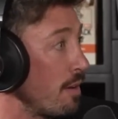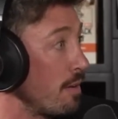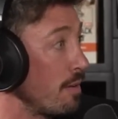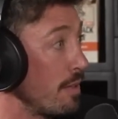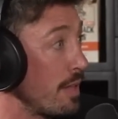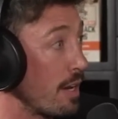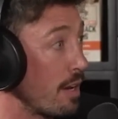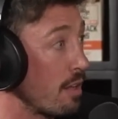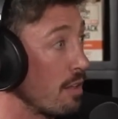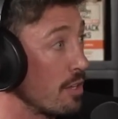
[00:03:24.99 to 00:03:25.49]

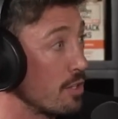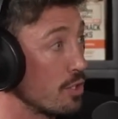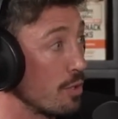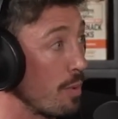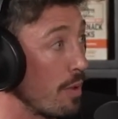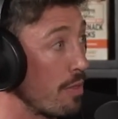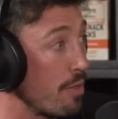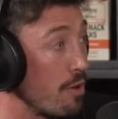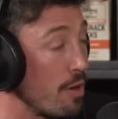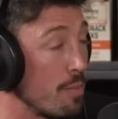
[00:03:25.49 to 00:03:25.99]
their cholesterol
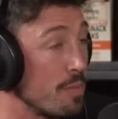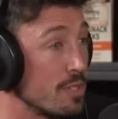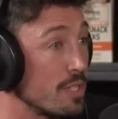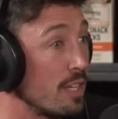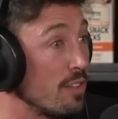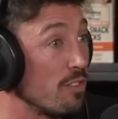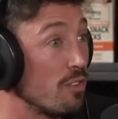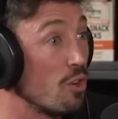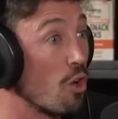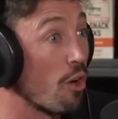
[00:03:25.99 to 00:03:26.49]
by 30%
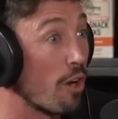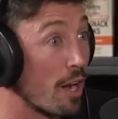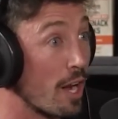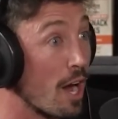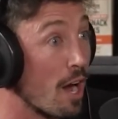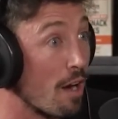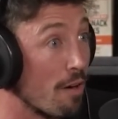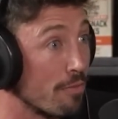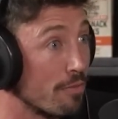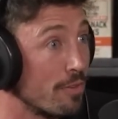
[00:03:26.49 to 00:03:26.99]
is not
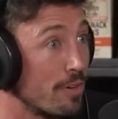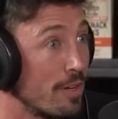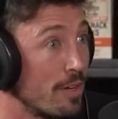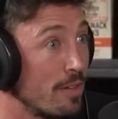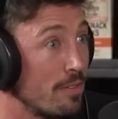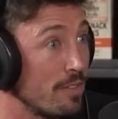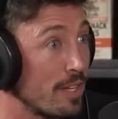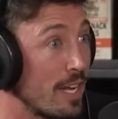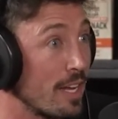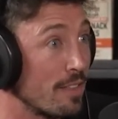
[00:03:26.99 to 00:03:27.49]
enough
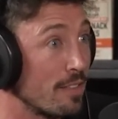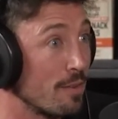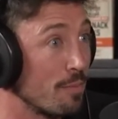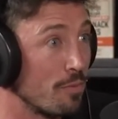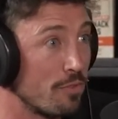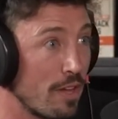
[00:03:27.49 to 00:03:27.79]
to get them,